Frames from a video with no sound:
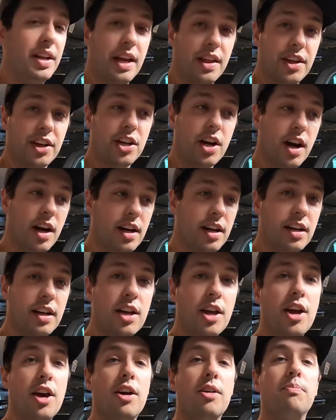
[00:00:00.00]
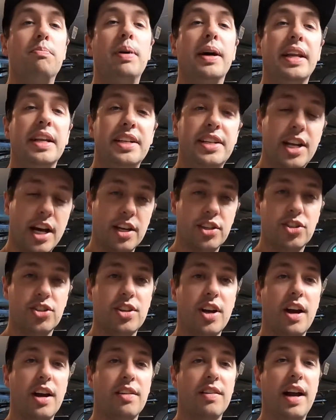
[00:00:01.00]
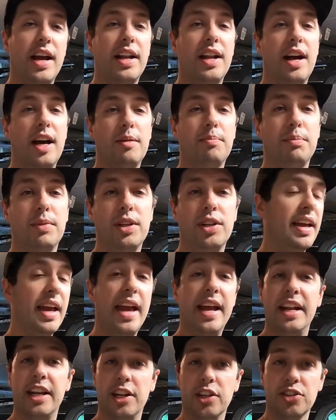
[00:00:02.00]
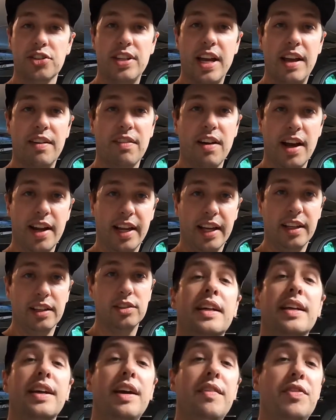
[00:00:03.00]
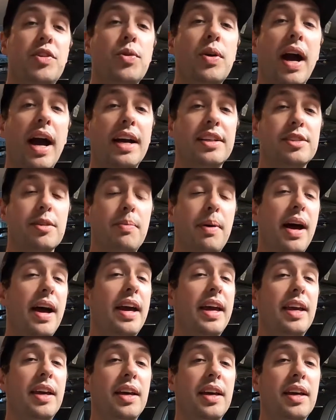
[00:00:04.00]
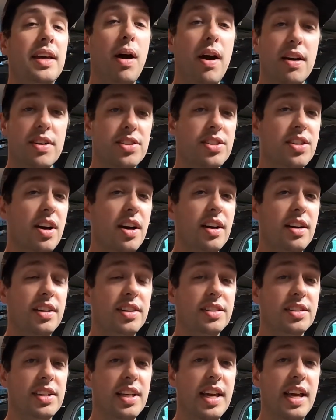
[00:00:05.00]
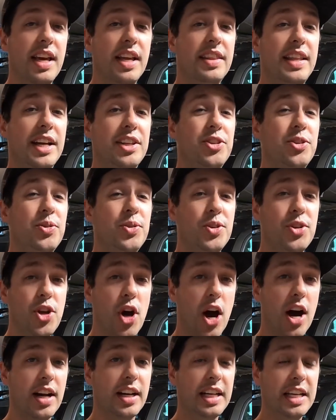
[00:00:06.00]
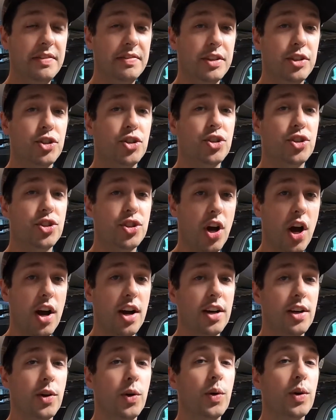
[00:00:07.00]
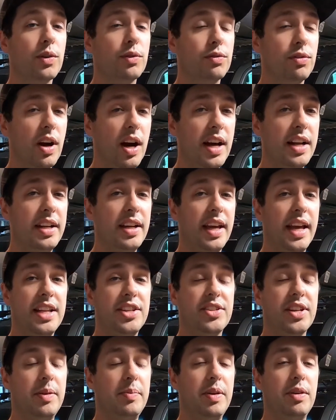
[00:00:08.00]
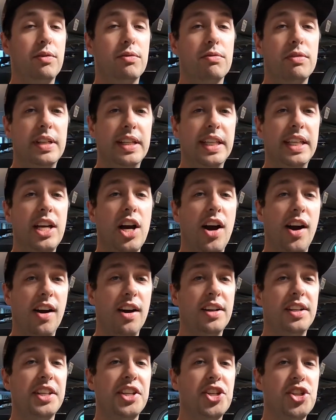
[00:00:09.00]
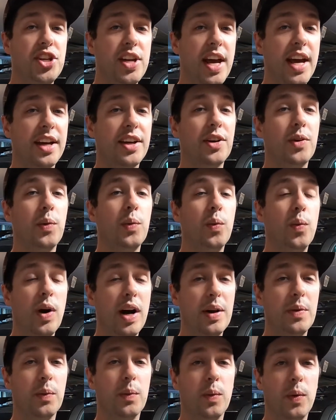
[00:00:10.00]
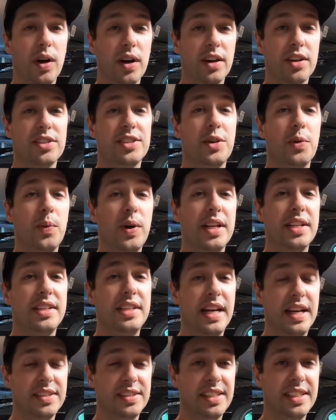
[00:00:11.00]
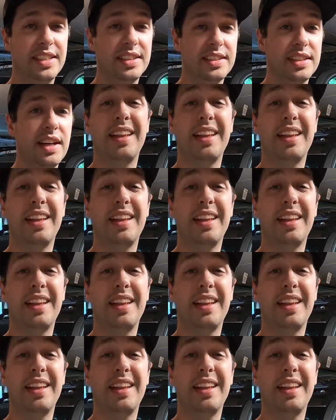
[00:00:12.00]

another car, but it does start right up and it'll stay running. If you guys are buying parts cars that do not even start or run, it's gonna be really hard to check what works and what doesn't.